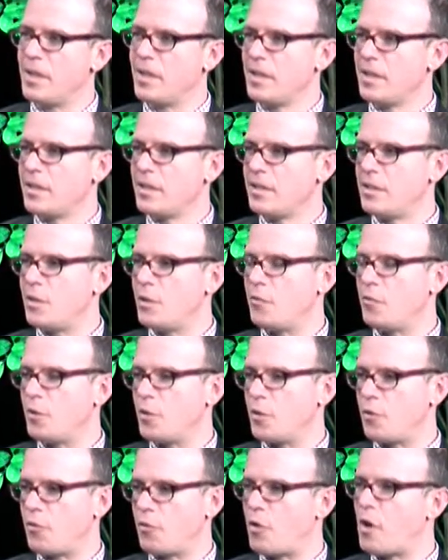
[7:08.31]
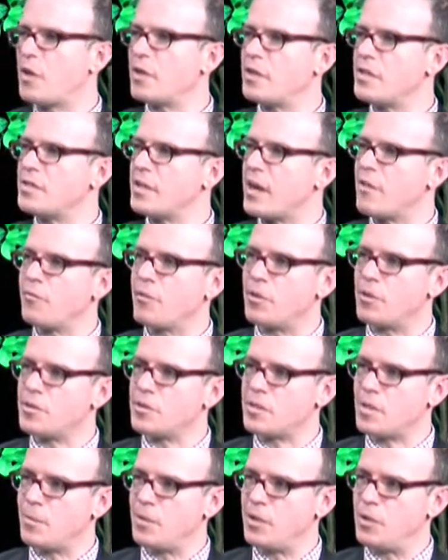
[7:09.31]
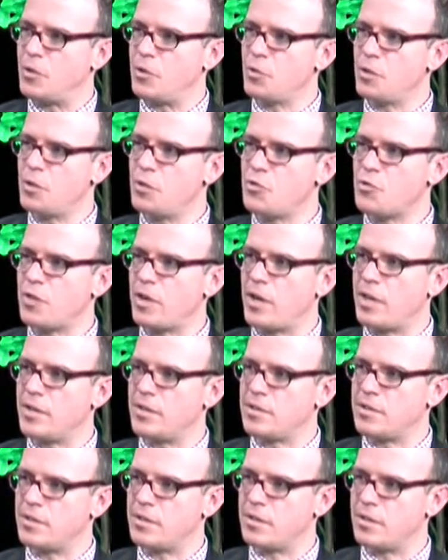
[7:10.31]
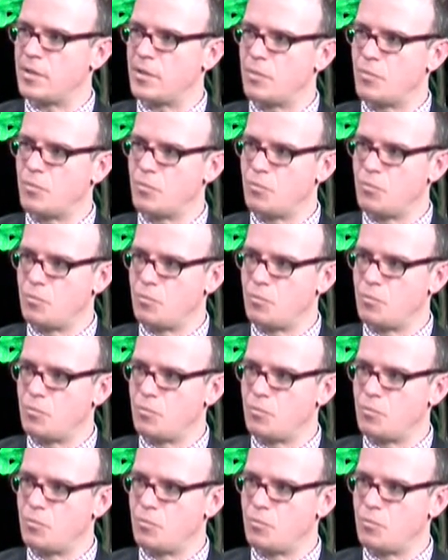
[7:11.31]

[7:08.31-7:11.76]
if you're for all these efforts, I mean, who are you trying to